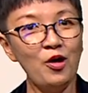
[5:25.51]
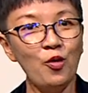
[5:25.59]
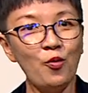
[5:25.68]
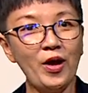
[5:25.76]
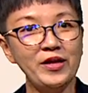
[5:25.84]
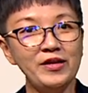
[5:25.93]

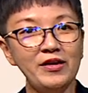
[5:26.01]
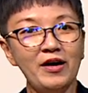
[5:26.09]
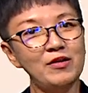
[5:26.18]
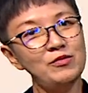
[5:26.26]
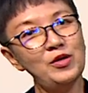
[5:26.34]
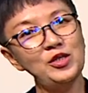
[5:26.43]
When
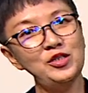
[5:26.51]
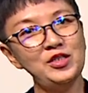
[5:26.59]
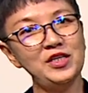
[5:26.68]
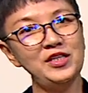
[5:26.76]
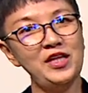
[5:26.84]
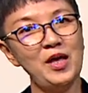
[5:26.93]
a
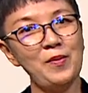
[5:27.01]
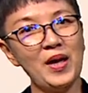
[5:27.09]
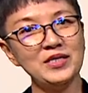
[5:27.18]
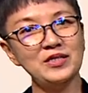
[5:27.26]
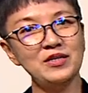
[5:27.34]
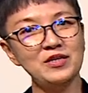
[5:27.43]
Renshen
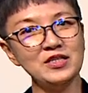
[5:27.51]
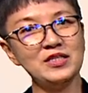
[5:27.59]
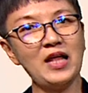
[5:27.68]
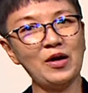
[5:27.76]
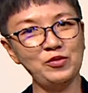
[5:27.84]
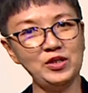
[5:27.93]
Master is
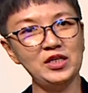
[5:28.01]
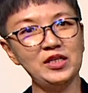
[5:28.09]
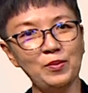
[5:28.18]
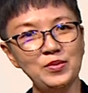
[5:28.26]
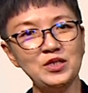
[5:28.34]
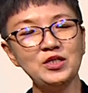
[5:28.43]
down in the
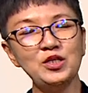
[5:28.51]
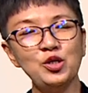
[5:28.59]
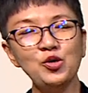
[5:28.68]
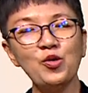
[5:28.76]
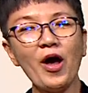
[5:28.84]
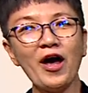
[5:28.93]
dumps,
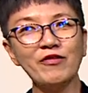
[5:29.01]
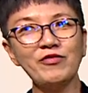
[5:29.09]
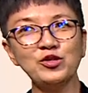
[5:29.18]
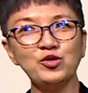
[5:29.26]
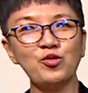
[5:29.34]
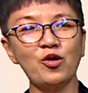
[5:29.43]
you have a
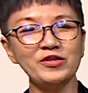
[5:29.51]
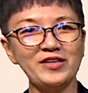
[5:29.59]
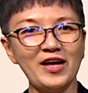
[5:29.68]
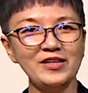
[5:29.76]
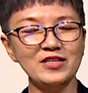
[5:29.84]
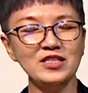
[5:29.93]
strong
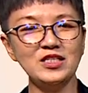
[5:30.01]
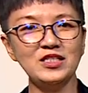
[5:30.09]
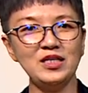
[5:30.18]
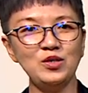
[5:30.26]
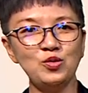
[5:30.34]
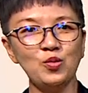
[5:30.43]

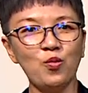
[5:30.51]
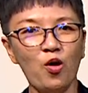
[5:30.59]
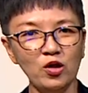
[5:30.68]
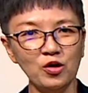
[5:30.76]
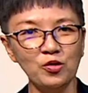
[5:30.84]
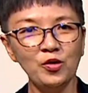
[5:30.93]
tendency to
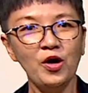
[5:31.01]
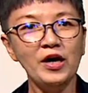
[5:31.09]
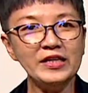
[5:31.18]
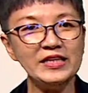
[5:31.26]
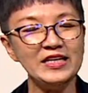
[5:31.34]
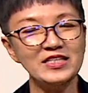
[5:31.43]
wallow.
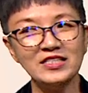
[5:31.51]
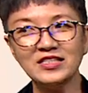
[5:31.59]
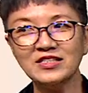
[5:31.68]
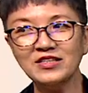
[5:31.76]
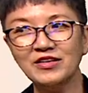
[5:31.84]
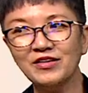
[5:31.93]

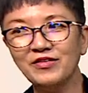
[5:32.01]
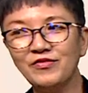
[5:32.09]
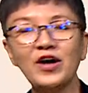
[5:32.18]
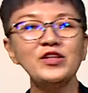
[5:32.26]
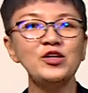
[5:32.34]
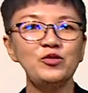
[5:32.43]
This
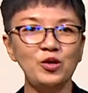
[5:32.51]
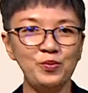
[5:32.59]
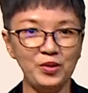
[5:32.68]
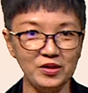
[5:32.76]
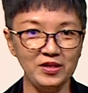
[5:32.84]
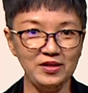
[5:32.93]

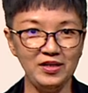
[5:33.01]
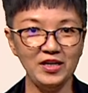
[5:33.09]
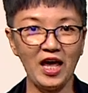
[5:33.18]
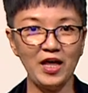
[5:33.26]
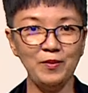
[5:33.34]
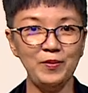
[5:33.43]
vulnerability
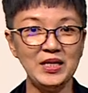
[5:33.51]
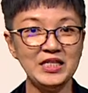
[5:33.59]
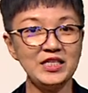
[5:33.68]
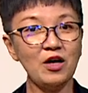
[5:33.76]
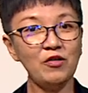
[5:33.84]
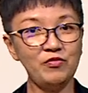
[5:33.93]
can be
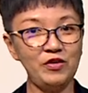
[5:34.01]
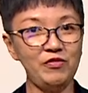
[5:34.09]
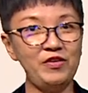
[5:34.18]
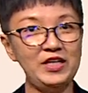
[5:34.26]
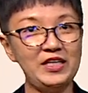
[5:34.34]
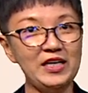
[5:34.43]

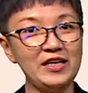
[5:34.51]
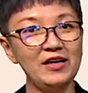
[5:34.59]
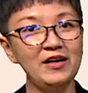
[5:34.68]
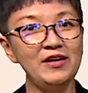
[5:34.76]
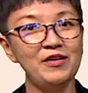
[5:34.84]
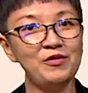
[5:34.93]
self-defeating
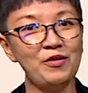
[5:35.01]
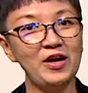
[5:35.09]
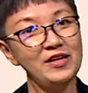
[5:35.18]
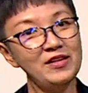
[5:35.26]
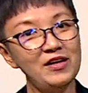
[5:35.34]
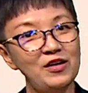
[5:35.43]

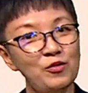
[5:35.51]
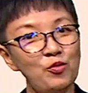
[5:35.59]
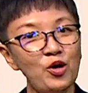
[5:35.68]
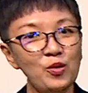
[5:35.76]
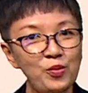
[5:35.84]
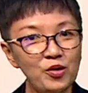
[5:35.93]
right? The
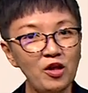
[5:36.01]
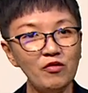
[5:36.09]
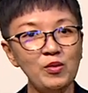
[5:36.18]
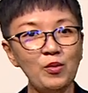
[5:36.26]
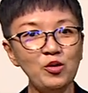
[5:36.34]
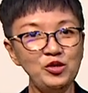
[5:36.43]
whirlpool of
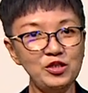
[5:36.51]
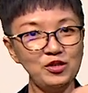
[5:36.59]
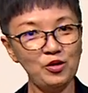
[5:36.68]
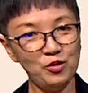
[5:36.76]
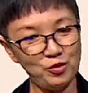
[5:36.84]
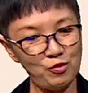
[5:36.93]
emotions
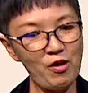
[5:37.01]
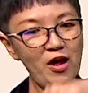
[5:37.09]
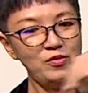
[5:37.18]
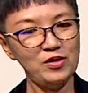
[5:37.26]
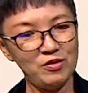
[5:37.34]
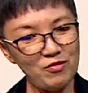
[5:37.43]
goes
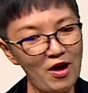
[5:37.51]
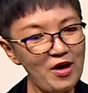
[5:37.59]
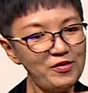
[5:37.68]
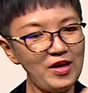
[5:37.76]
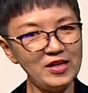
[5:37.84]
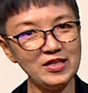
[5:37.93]
round and
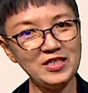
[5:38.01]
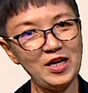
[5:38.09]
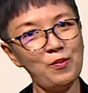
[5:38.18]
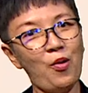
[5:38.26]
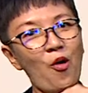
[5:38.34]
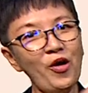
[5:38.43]
round at the
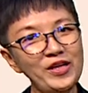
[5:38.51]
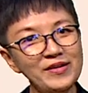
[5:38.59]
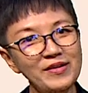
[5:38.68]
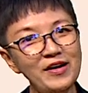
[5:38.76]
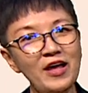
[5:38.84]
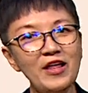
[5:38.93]
same point,
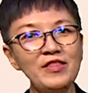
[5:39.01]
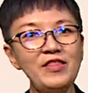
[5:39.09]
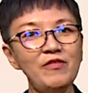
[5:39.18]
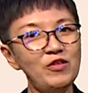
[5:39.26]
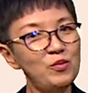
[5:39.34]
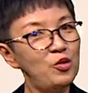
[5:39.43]

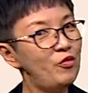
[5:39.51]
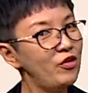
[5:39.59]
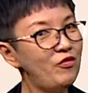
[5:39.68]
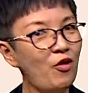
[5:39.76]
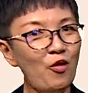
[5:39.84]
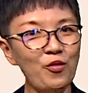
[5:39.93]
never moving
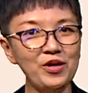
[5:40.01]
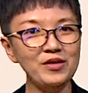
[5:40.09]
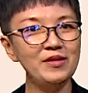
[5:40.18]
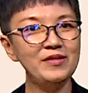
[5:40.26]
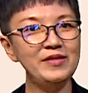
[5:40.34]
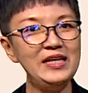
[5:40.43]
forward,
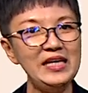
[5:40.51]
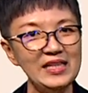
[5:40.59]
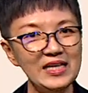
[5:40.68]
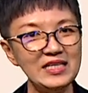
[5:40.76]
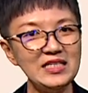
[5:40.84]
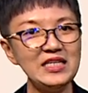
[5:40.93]

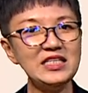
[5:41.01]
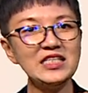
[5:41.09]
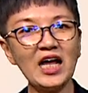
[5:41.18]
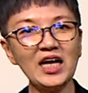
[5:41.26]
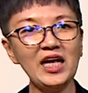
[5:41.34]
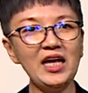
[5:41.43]
needlessly
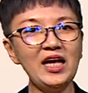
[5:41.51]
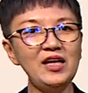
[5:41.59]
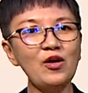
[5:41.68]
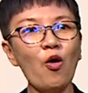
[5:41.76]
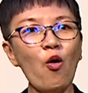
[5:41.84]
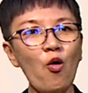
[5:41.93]
sucking
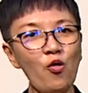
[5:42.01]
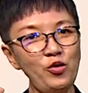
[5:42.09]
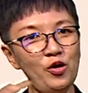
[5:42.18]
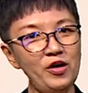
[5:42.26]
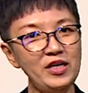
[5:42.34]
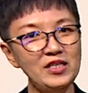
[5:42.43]
in all
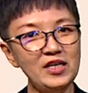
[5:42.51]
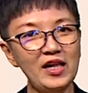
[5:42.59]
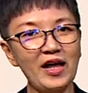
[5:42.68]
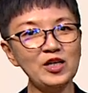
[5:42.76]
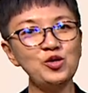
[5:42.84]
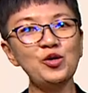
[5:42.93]
your
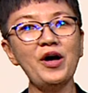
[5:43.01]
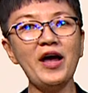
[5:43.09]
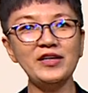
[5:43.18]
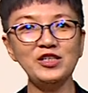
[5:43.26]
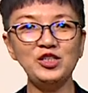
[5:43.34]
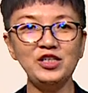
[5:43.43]
intellectual
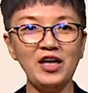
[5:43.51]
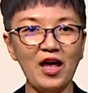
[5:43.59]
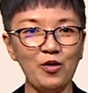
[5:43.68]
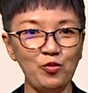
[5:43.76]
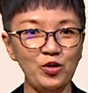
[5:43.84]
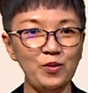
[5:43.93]
energy
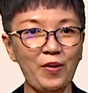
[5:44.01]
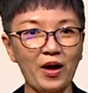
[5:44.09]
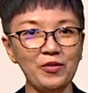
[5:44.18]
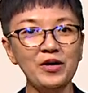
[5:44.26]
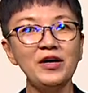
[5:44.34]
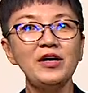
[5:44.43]
and
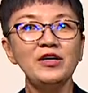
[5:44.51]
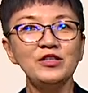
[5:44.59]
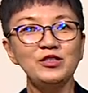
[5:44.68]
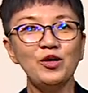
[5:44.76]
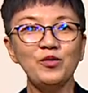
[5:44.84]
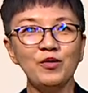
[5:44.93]
willpower.
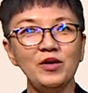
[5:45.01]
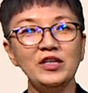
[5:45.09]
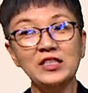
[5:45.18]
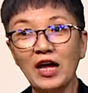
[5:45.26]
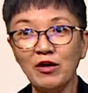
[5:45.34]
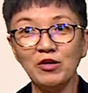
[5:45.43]
So is
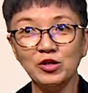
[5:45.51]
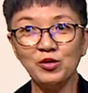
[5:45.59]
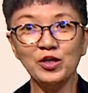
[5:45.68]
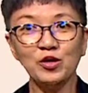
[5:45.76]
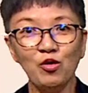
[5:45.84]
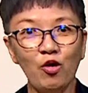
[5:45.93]
there a
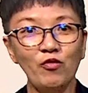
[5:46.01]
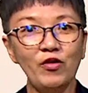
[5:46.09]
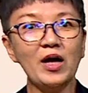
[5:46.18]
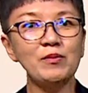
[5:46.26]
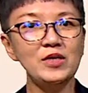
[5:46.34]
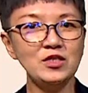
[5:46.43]
trick to
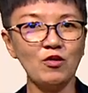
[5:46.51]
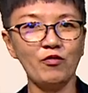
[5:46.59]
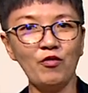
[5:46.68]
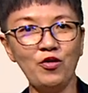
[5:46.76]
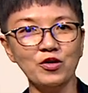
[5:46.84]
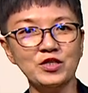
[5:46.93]
overcome this? Of
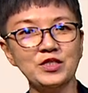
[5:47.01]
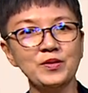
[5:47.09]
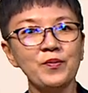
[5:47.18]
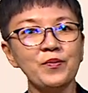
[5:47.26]
course.